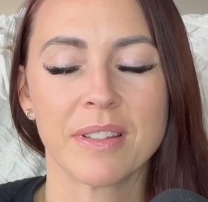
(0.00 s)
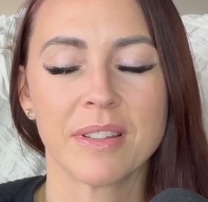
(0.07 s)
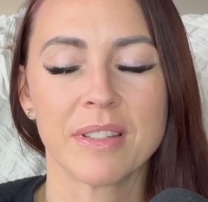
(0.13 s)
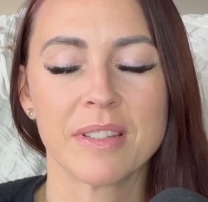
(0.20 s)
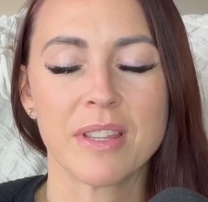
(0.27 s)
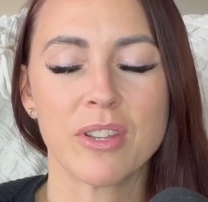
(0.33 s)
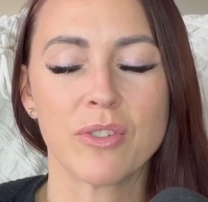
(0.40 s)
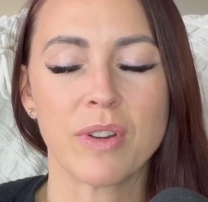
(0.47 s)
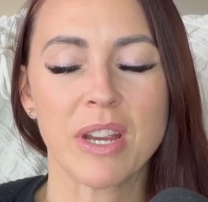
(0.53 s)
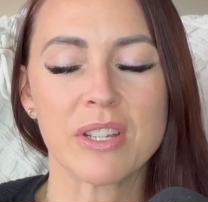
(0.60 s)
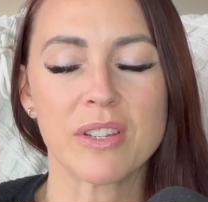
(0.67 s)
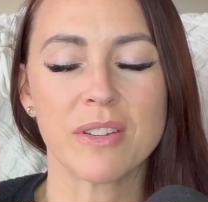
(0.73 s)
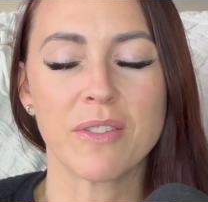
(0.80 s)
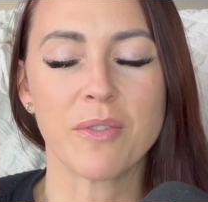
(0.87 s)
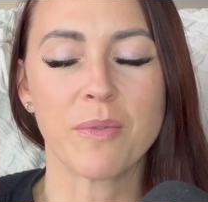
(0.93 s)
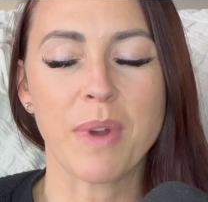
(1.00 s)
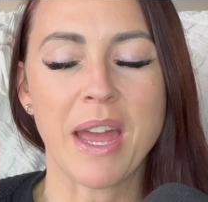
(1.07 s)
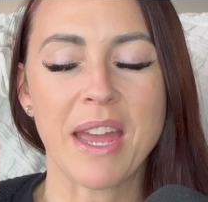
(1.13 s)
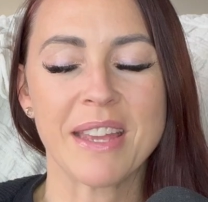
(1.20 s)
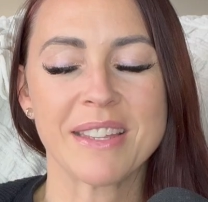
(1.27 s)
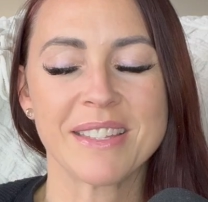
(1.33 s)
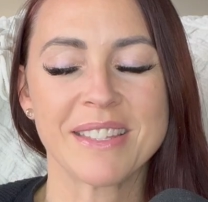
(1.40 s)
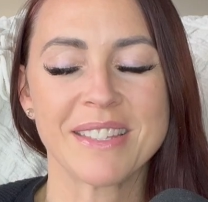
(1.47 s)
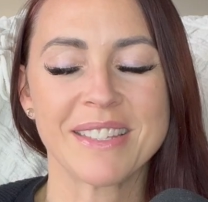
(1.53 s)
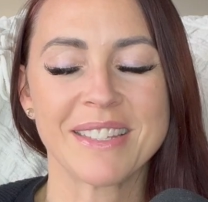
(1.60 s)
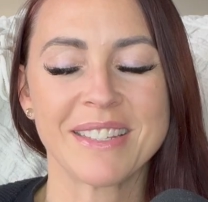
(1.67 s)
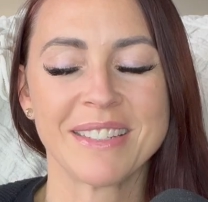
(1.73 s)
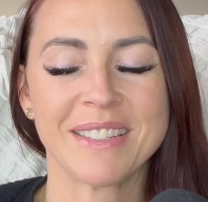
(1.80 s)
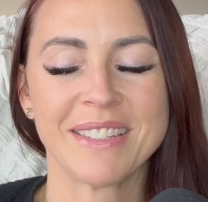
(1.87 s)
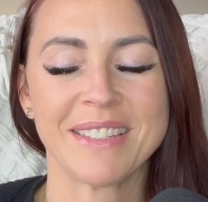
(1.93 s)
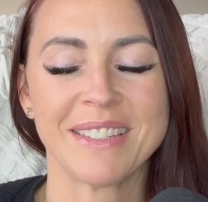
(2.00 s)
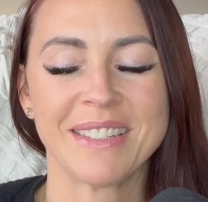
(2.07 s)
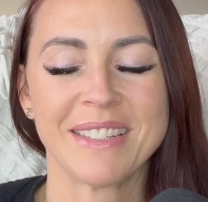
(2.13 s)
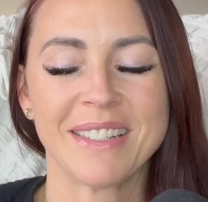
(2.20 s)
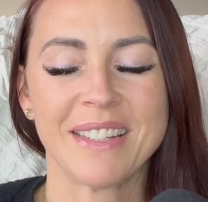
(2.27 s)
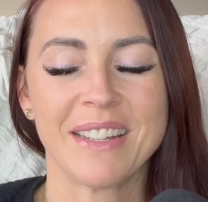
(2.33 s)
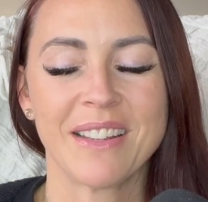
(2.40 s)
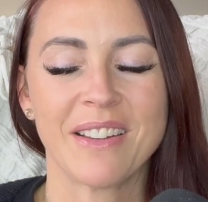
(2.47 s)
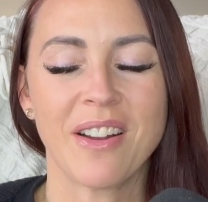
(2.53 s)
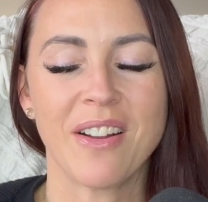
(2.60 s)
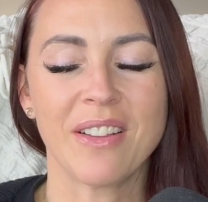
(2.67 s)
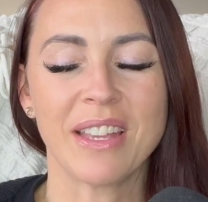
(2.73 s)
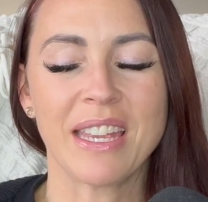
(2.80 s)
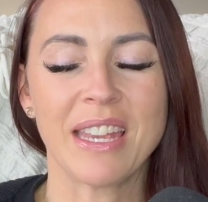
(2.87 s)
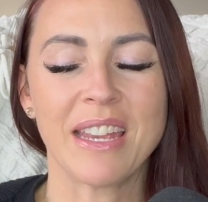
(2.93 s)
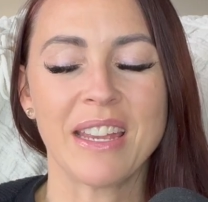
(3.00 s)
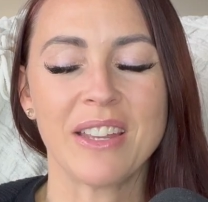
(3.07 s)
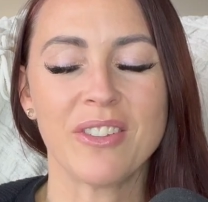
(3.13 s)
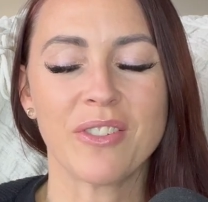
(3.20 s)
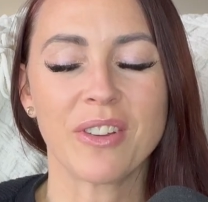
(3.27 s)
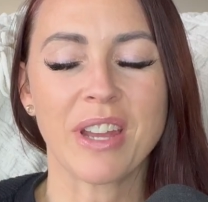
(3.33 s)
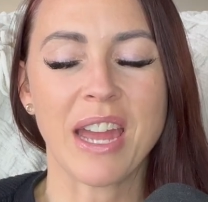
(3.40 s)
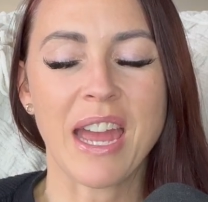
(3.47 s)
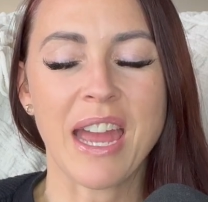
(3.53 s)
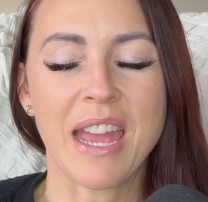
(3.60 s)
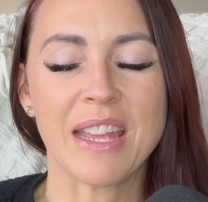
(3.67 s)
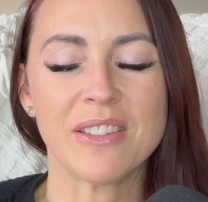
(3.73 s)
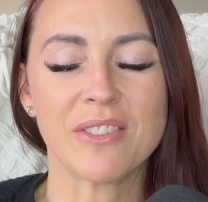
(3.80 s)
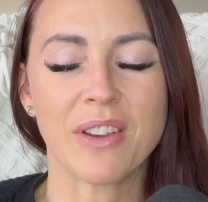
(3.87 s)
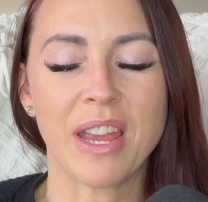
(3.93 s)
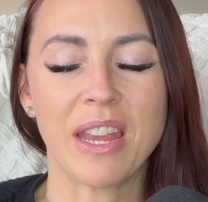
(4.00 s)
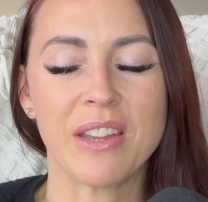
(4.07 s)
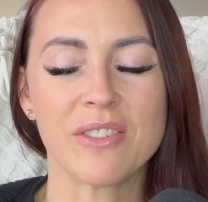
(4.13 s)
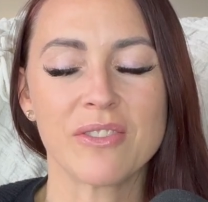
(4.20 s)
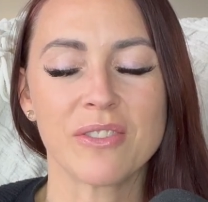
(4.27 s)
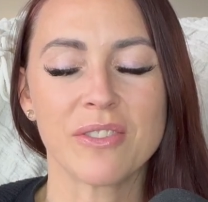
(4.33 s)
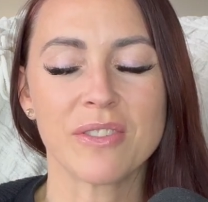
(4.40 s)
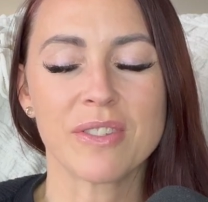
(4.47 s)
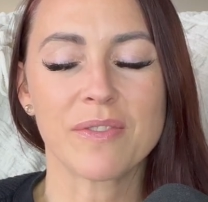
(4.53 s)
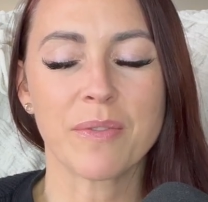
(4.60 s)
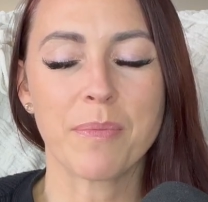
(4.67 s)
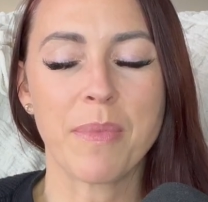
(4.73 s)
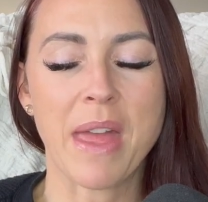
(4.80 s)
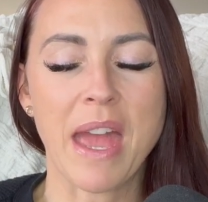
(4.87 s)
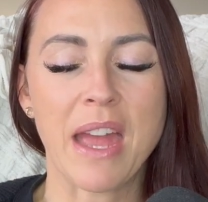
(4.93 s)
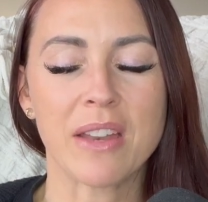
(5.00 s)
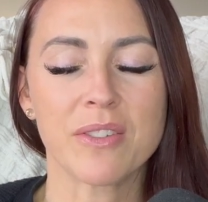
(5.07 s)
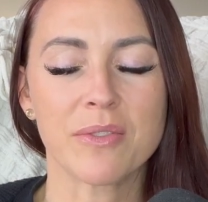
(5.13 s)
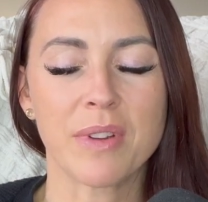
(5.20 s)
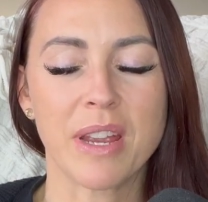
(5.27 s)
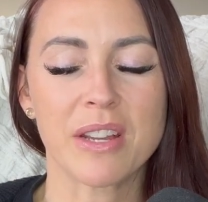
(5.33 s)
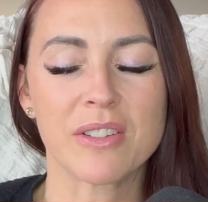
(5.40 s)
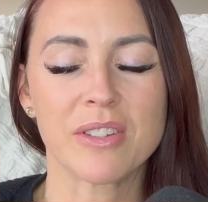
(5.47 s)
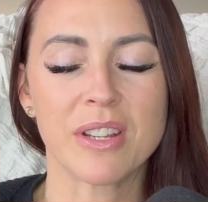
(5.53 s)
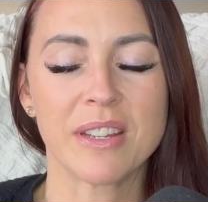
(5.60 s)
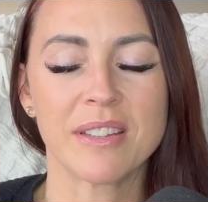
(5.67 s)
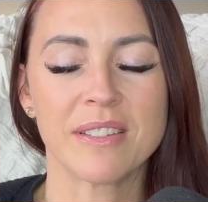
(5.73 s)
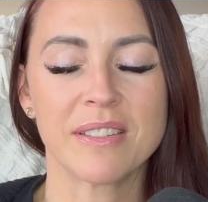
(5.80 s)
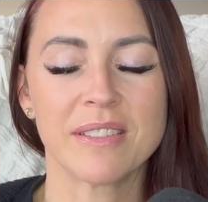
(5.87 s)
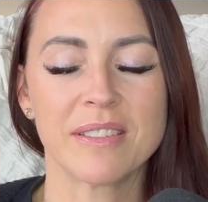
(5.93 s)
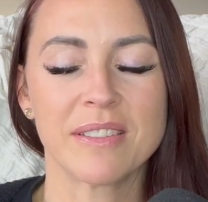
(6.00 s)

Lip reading: To the direction of the west, calling in your guides, your angels from that direction,